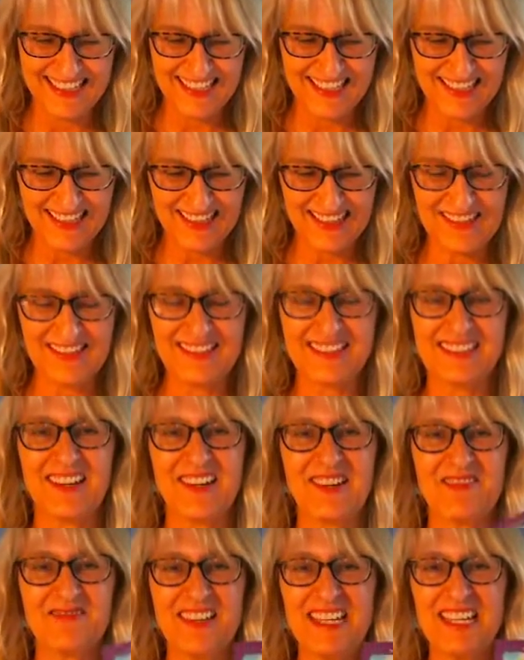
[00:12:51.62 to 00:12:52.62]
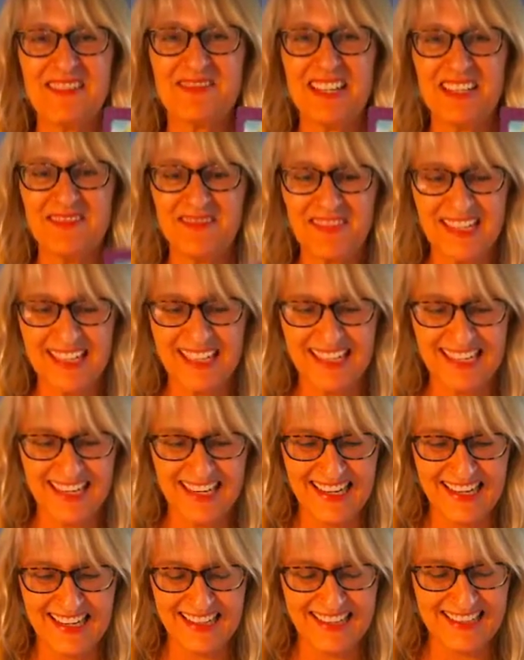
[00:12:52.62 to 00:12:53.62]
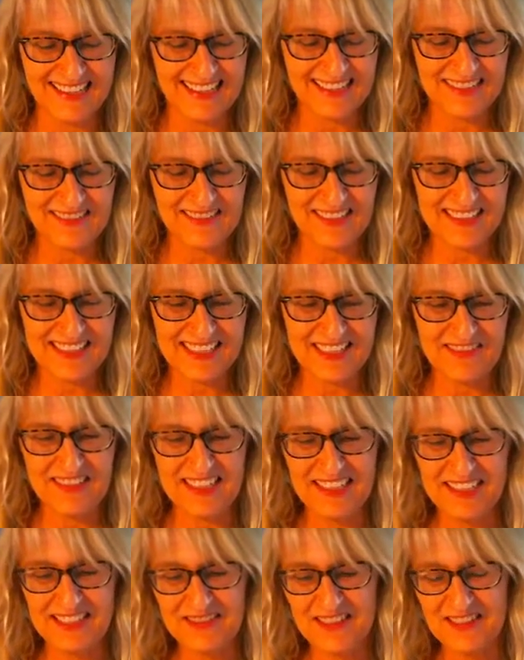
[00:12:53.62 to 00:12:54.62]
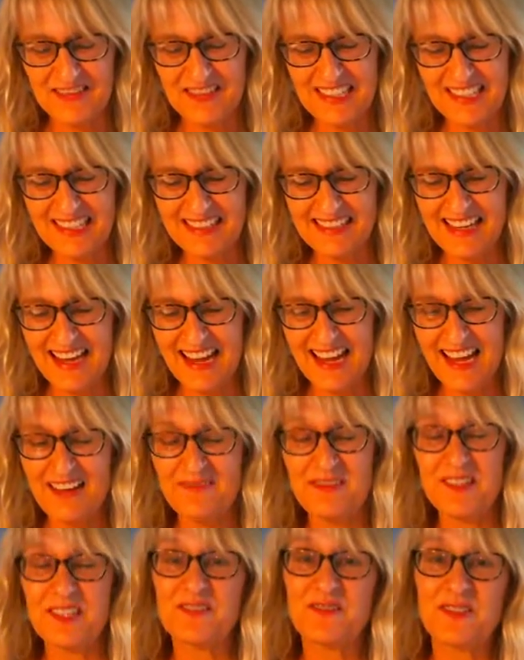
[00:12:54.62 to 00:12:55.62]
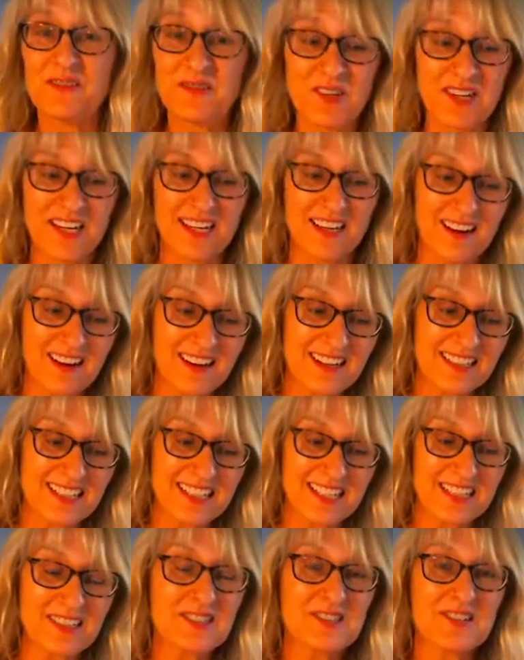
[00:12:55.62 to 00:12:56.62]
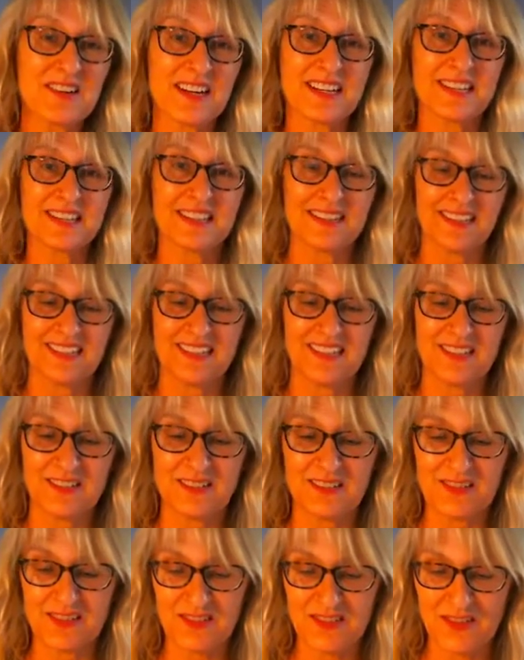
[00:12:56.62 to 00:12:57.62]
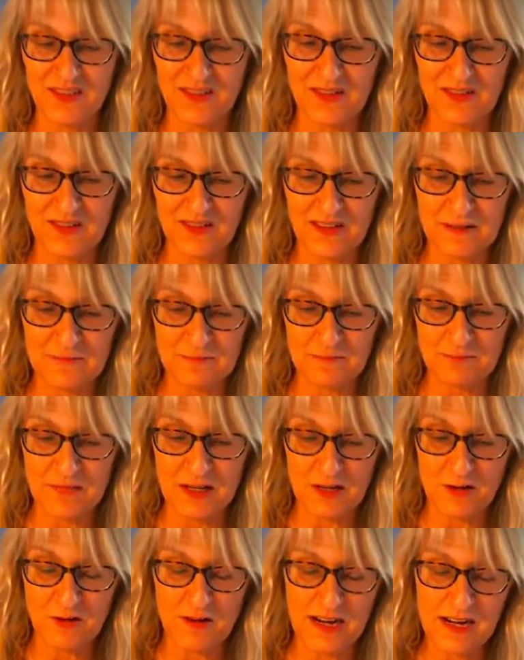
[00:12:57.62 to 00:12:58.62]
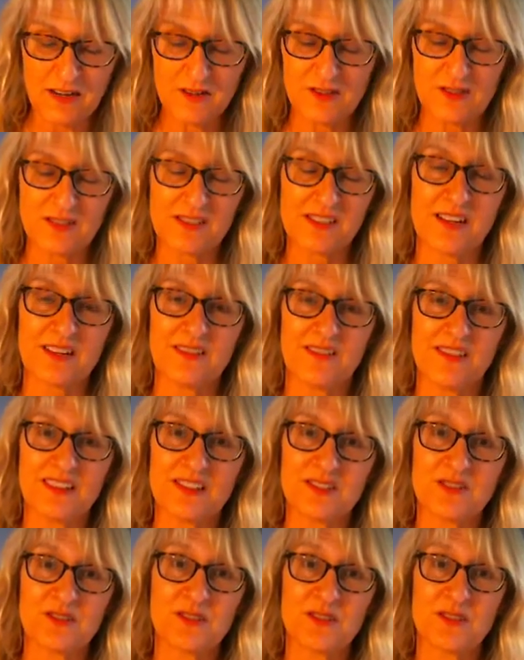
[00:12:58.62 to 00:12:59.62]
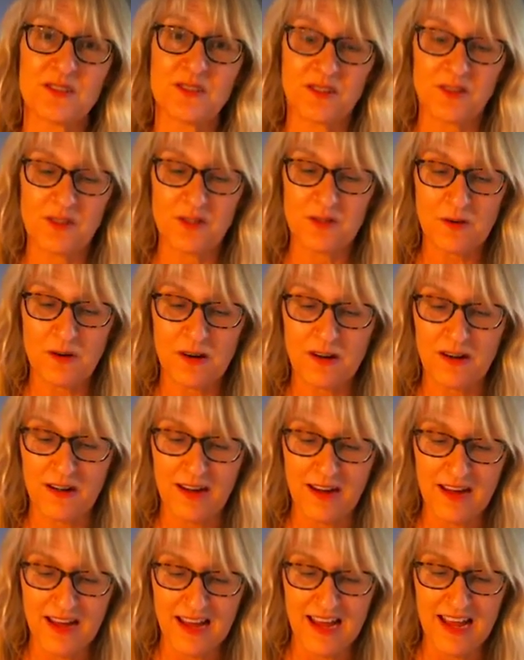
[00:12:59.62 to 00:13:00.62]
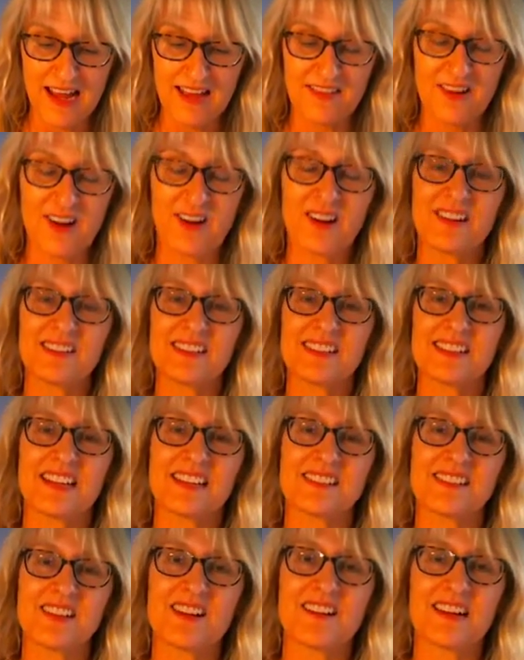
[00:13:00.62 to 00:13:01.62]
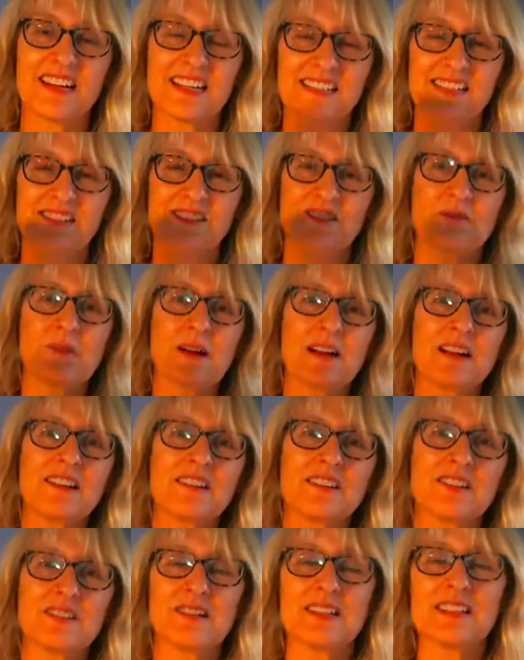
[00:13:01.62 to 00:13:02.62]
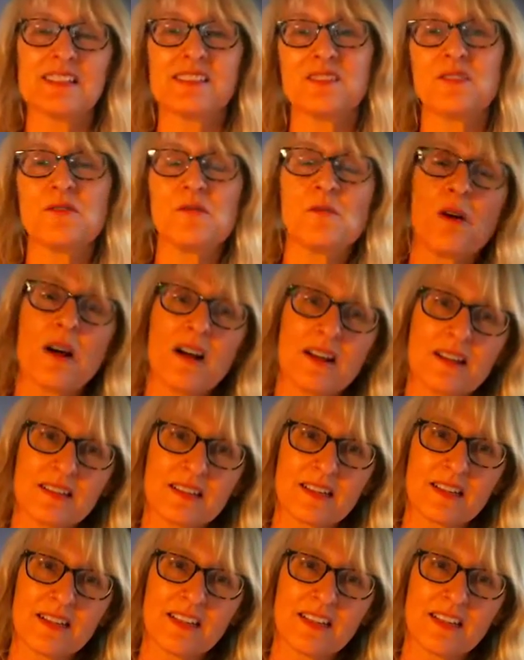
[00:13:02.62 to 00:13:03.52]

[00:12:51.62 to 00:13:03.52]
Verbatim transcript: you know, it's all me, me, me." I don't know why it's coming in this way, but it is. But you've been working hard to integrate, you know, so and ground yourself in the truth of who you are. And the heart says, all right, so where do I still want